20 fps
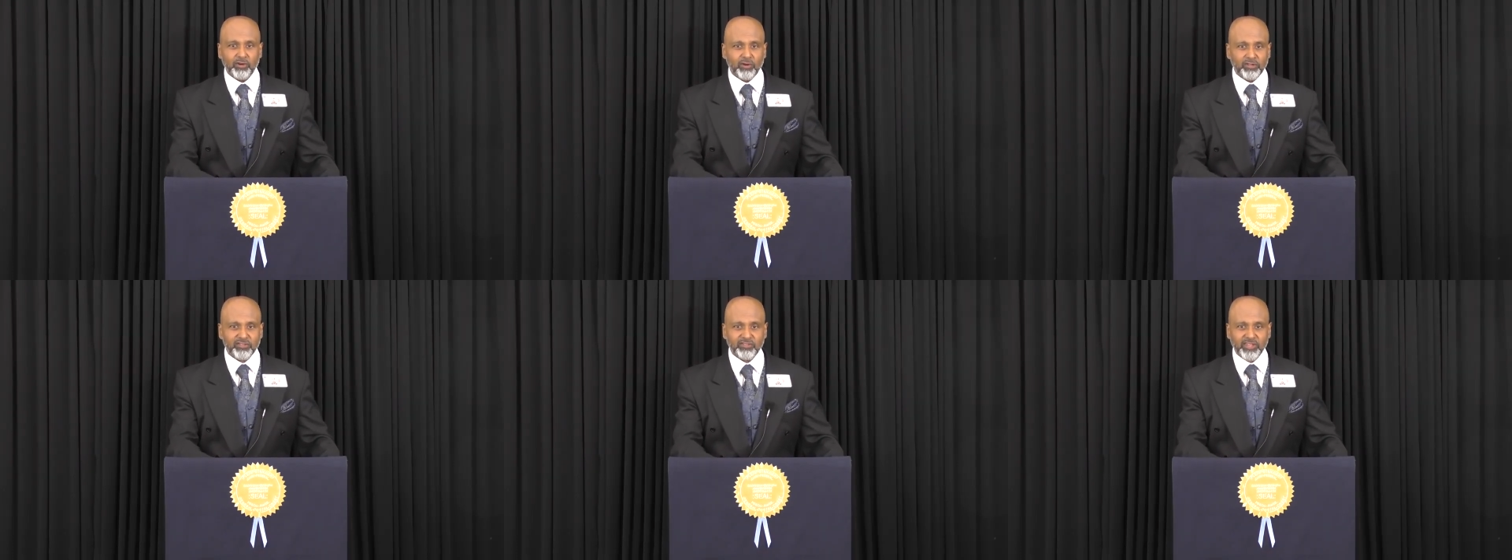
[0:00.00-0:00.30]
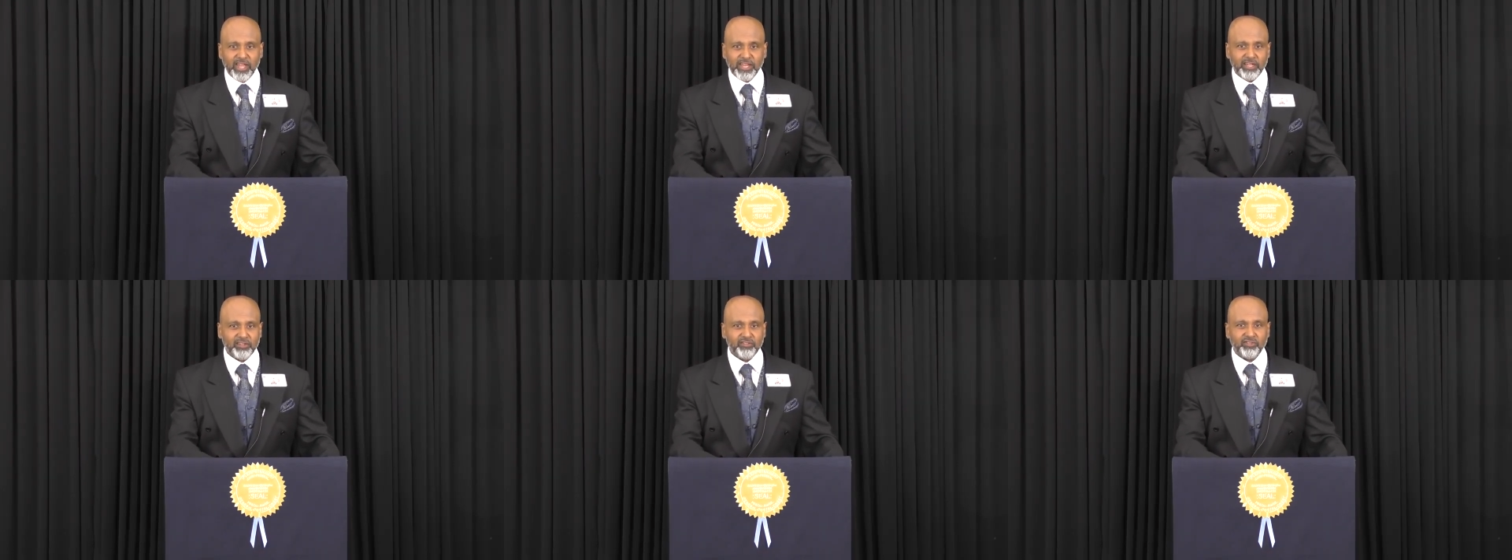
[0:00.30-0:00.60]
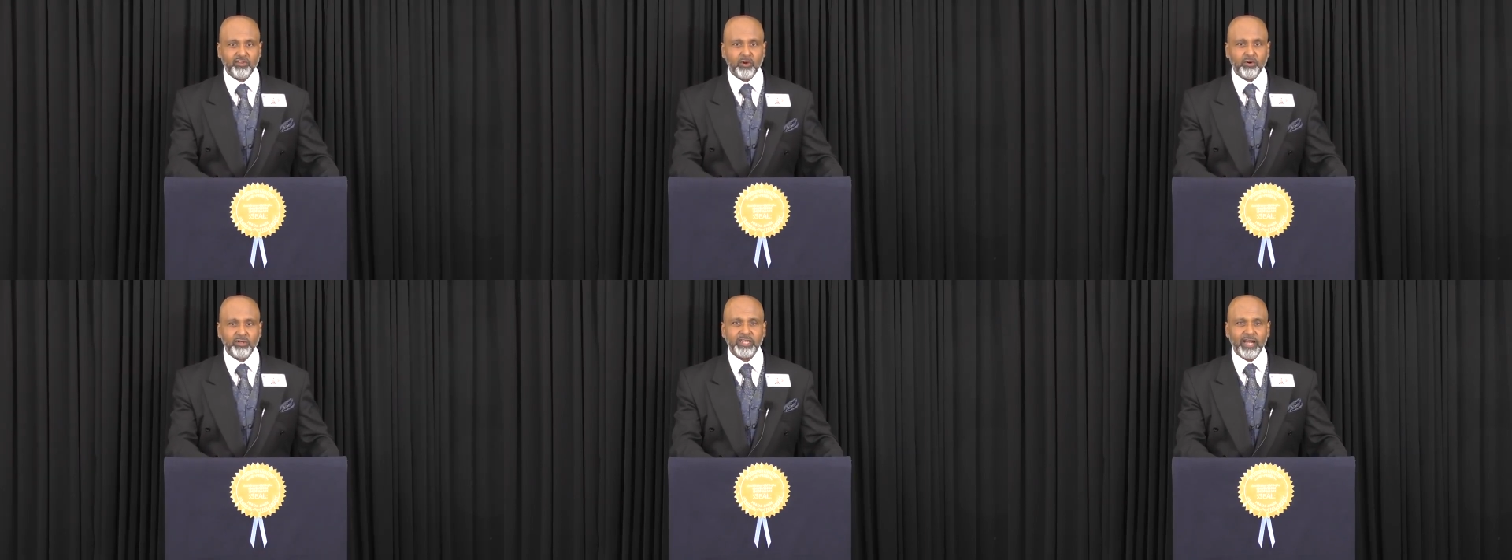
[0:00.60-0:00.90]
your
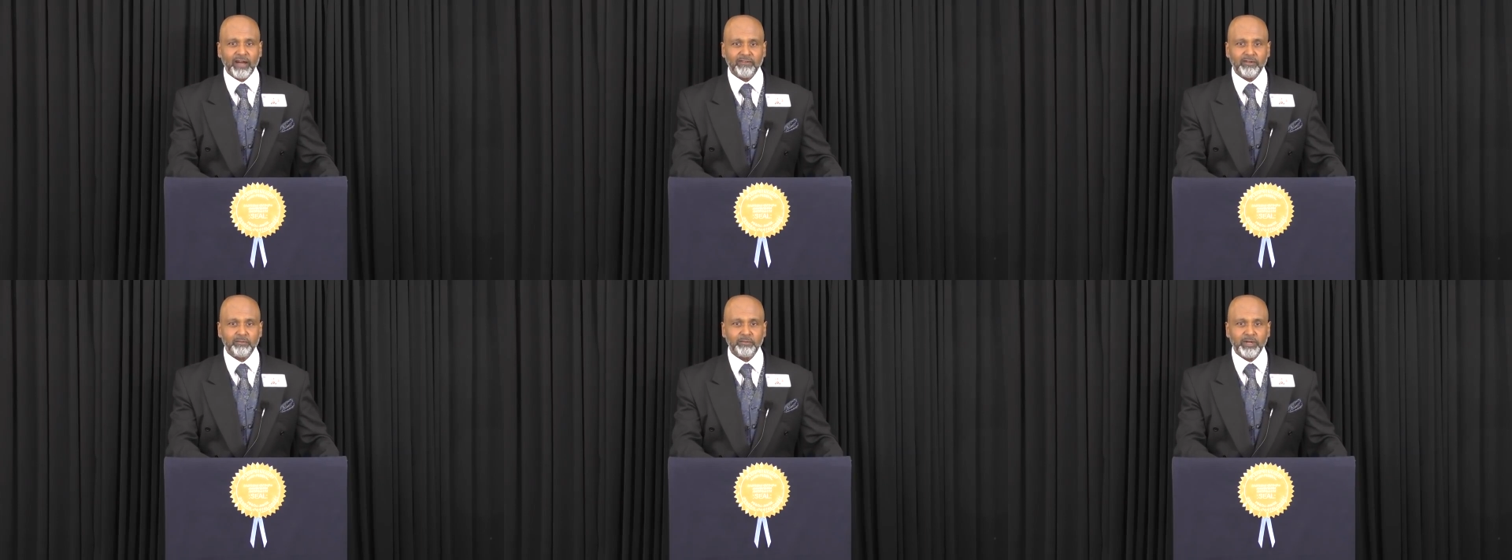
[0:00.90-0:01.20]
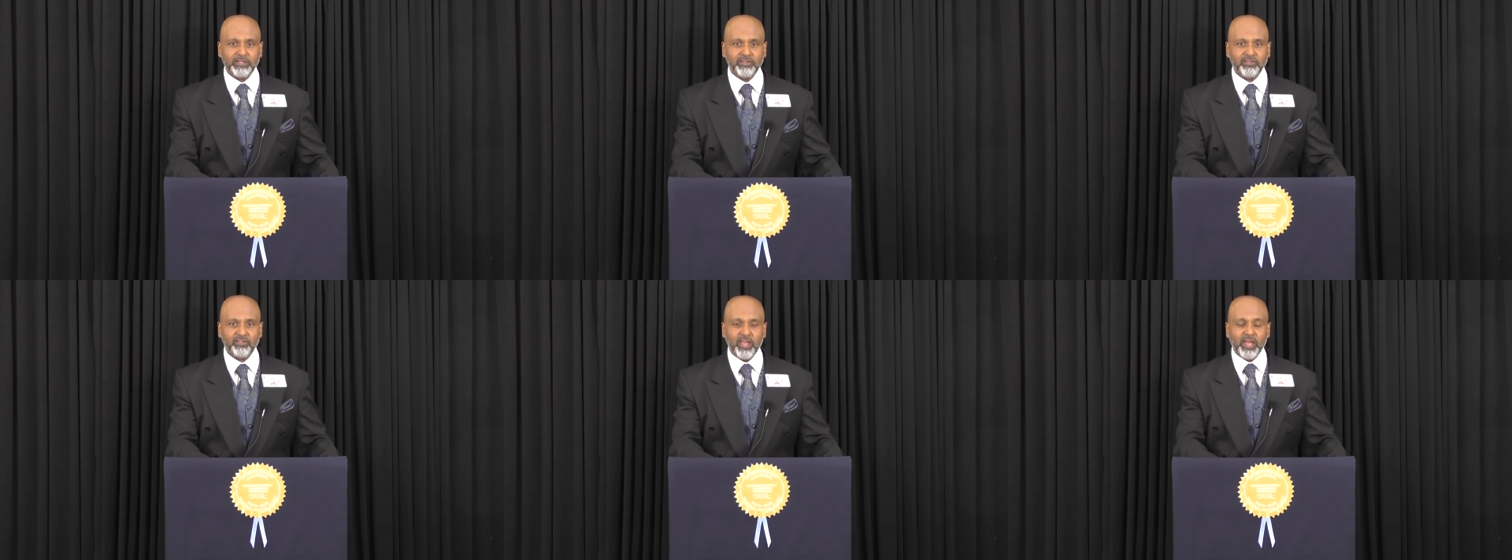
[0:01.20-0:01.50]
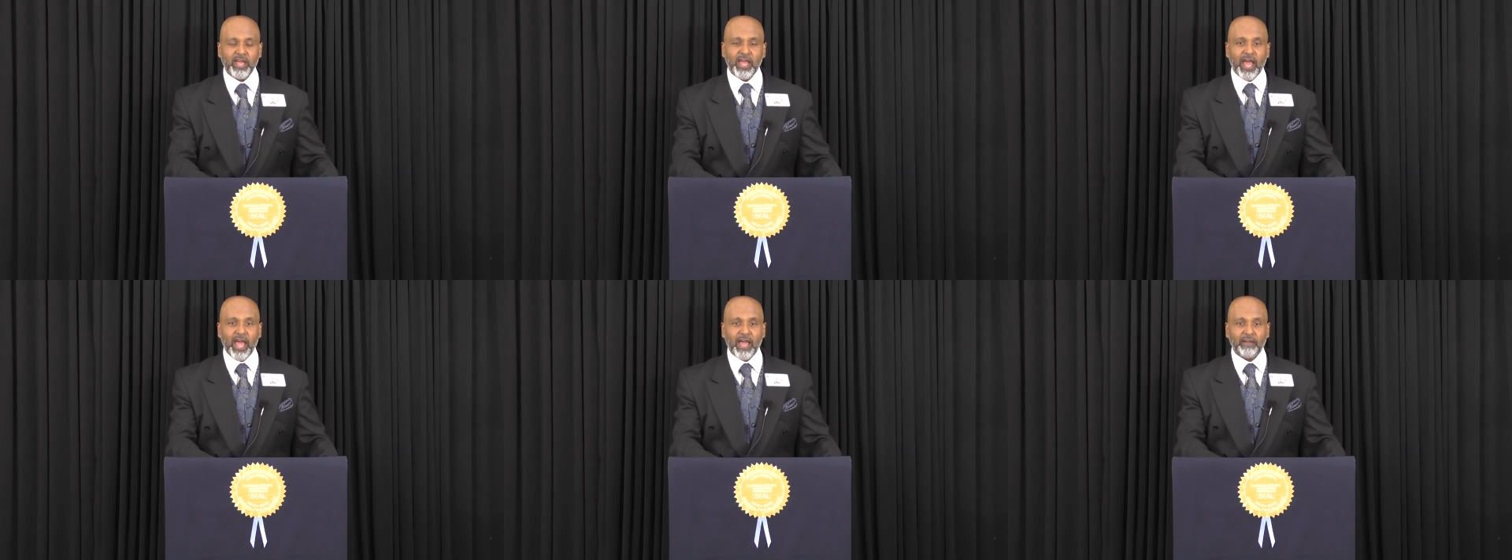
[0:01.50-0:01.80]
senates, your governments
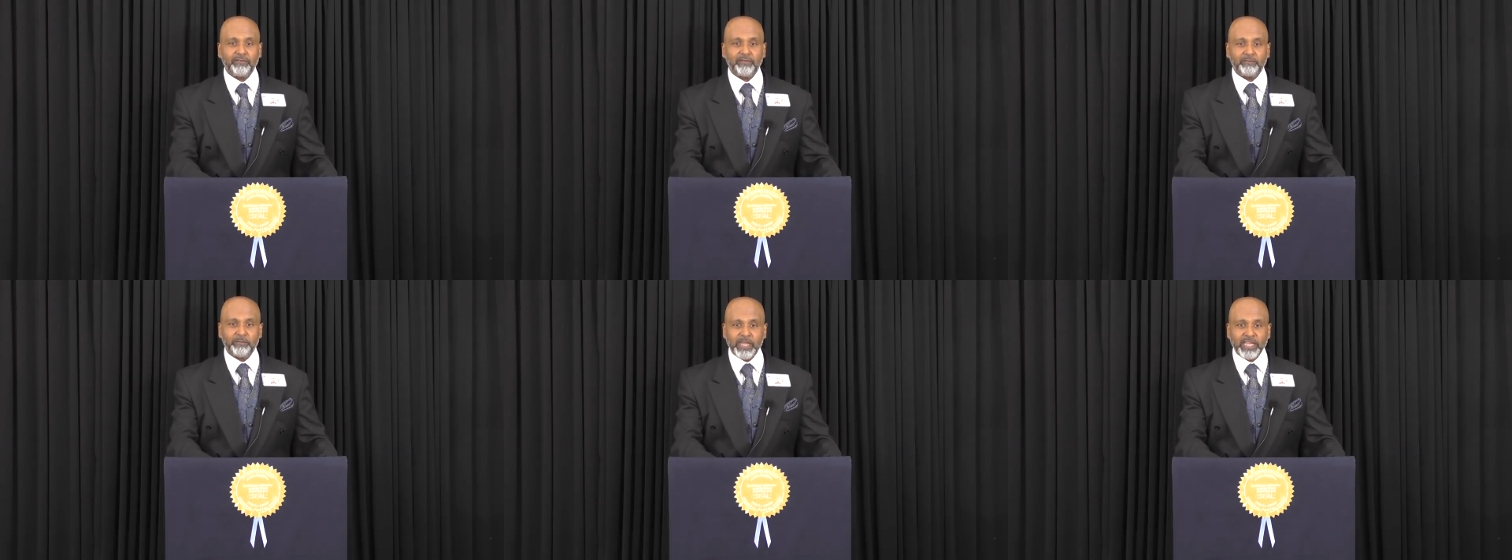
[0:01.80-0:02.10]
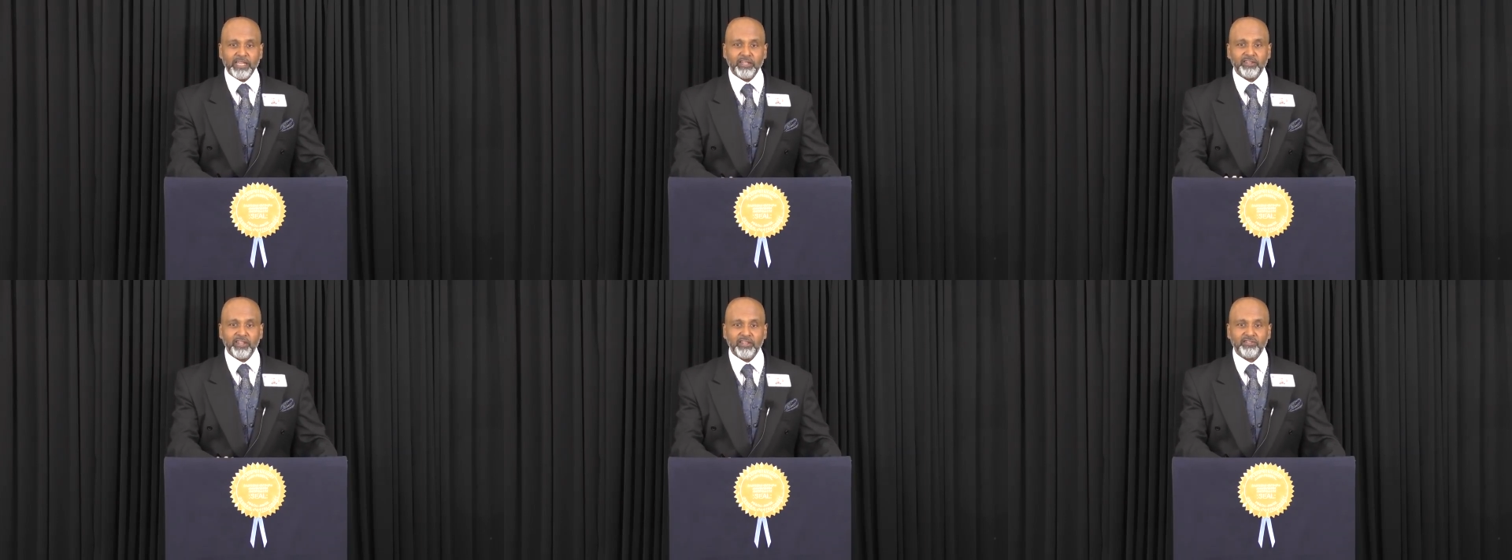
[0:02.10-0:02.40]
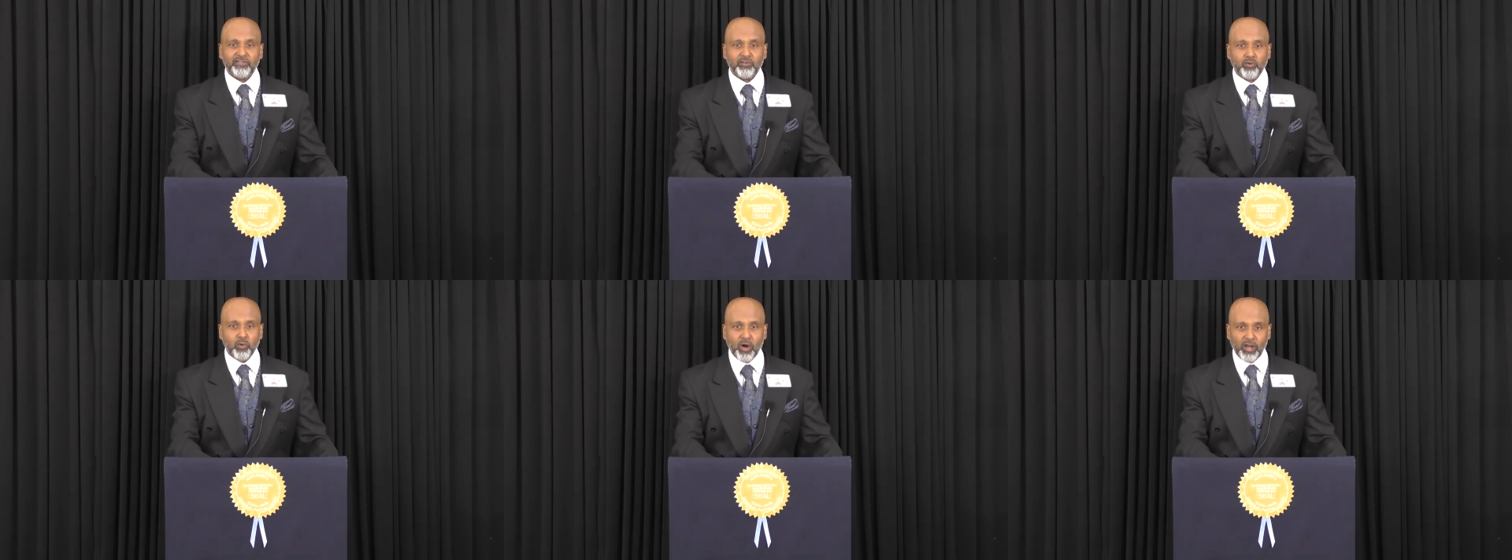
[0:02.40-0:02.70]
have been
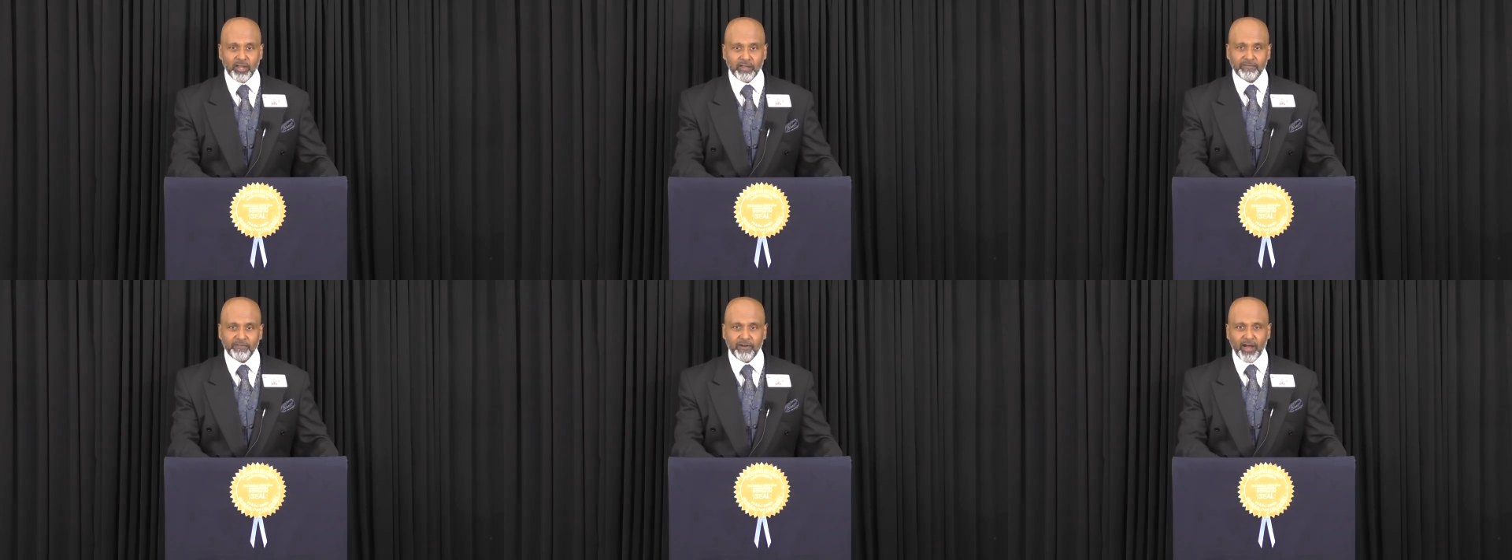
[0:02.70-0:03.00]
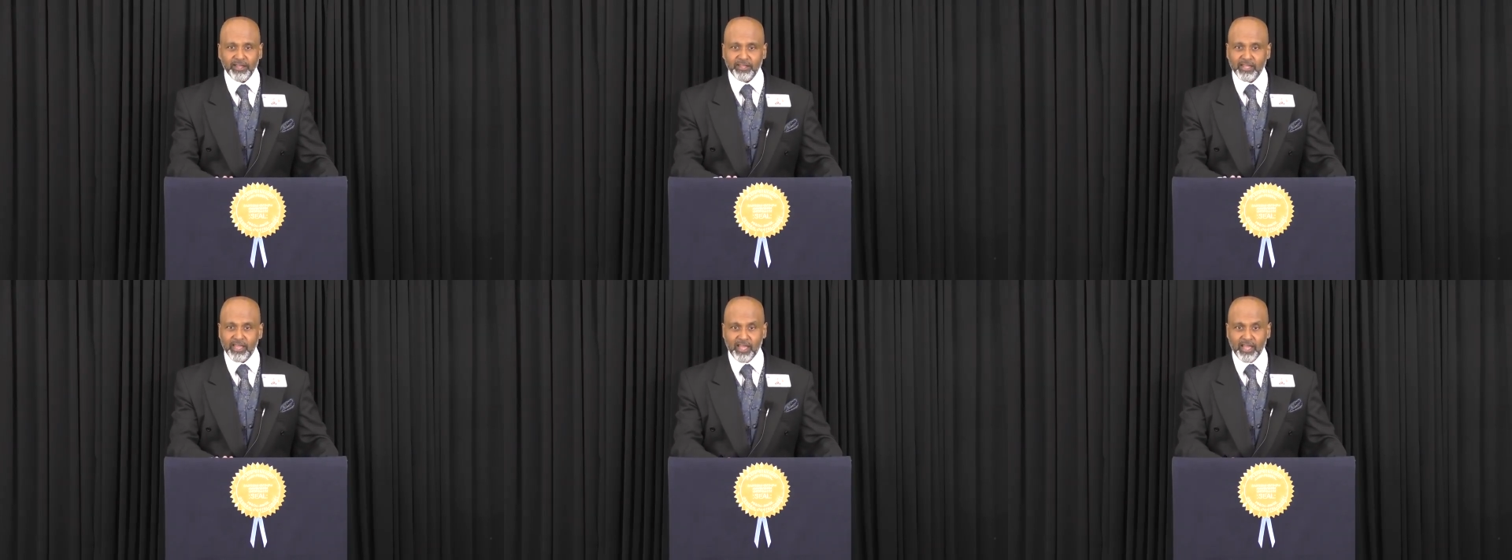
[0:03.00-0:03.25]
disqualified.